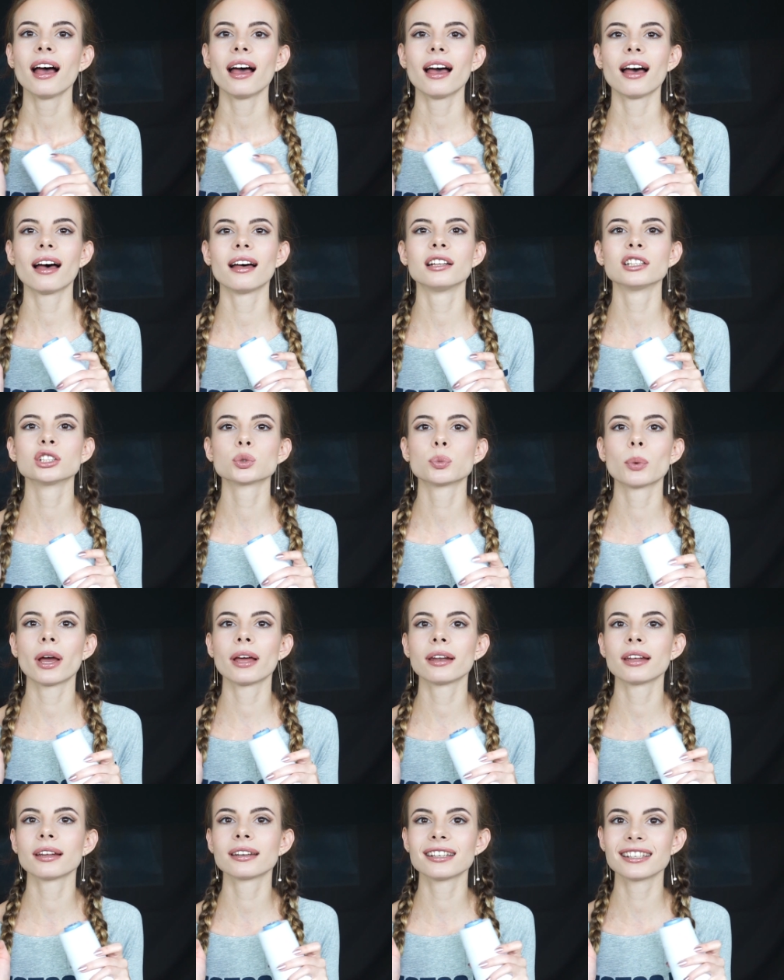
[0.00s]
And
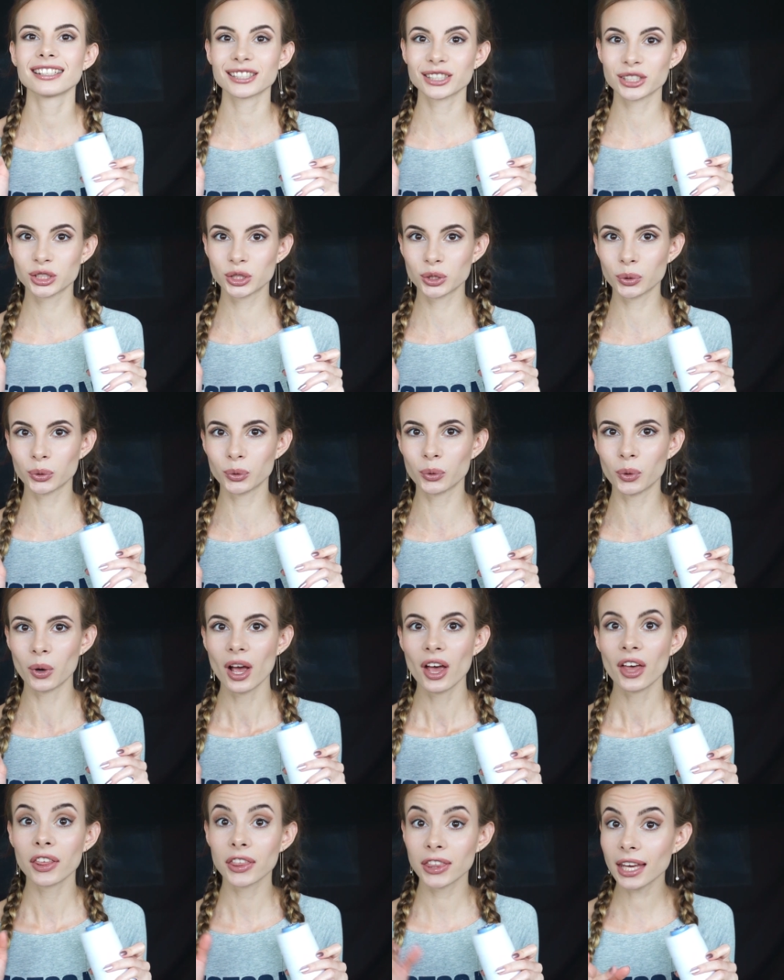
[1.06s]
when it is too
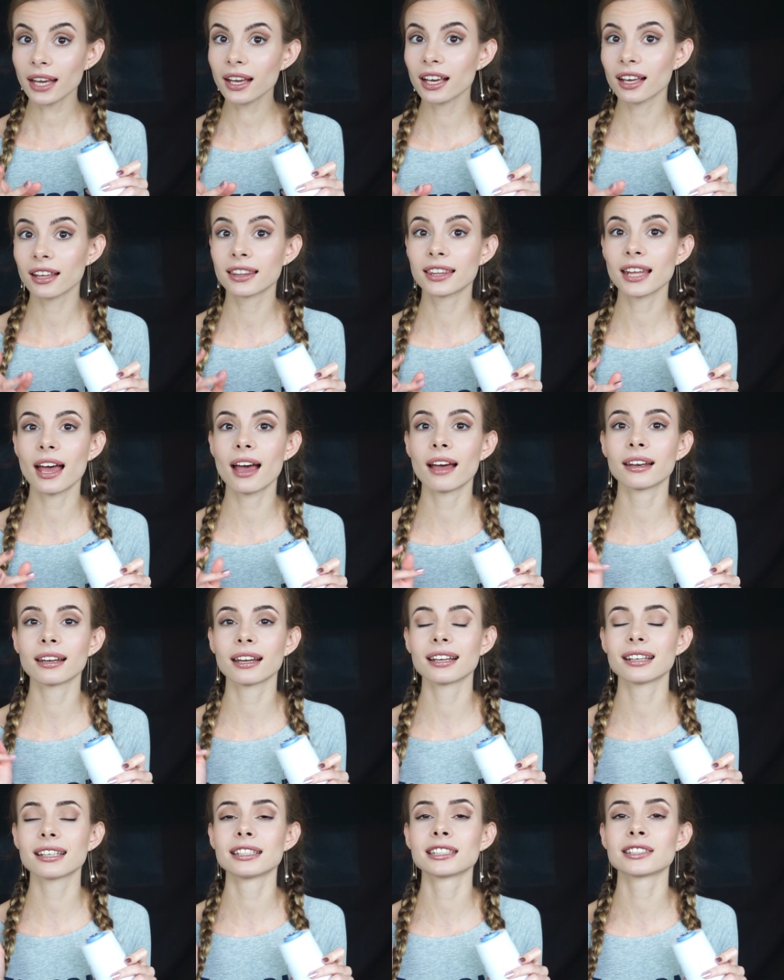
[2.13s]
thick, then
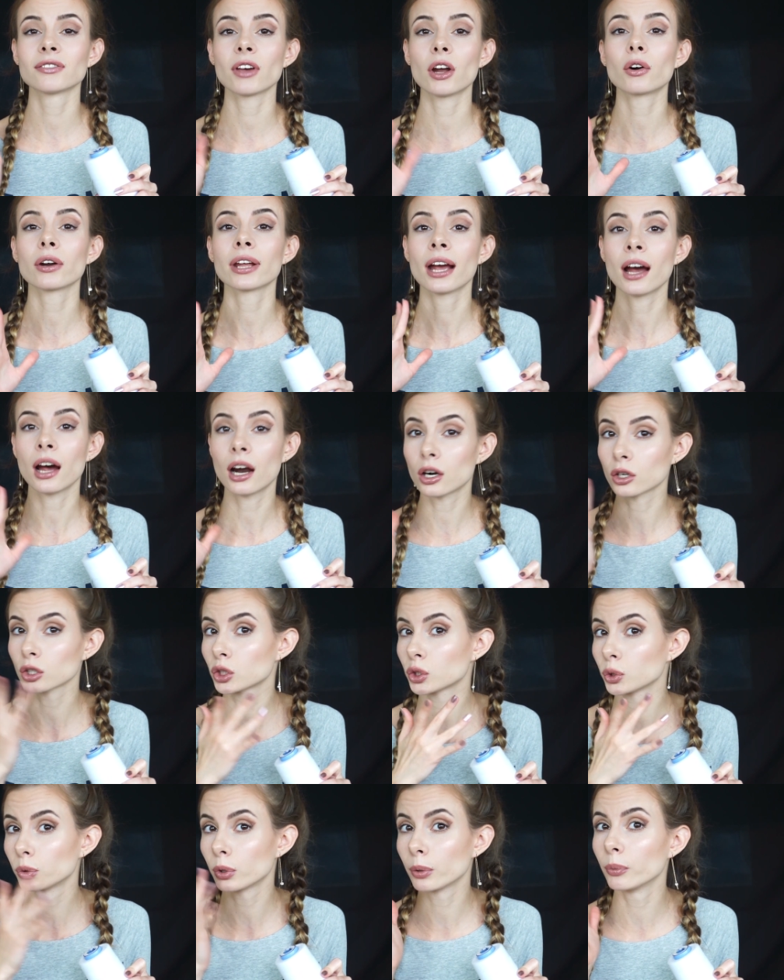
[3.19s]
it is very hard
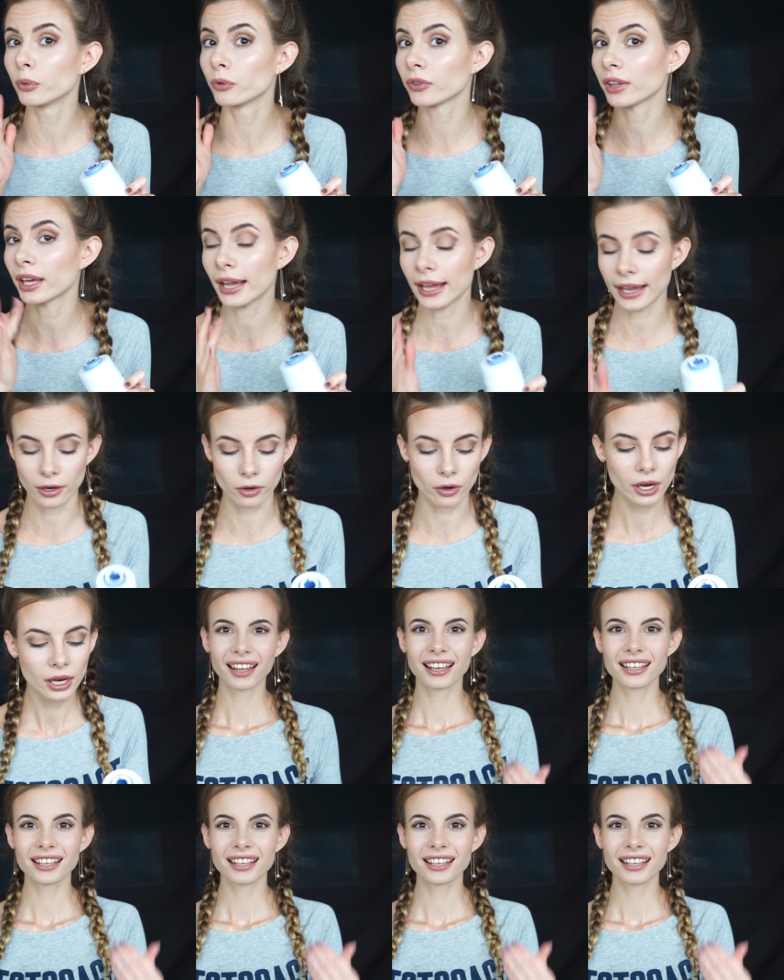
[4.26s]
to remove the hair.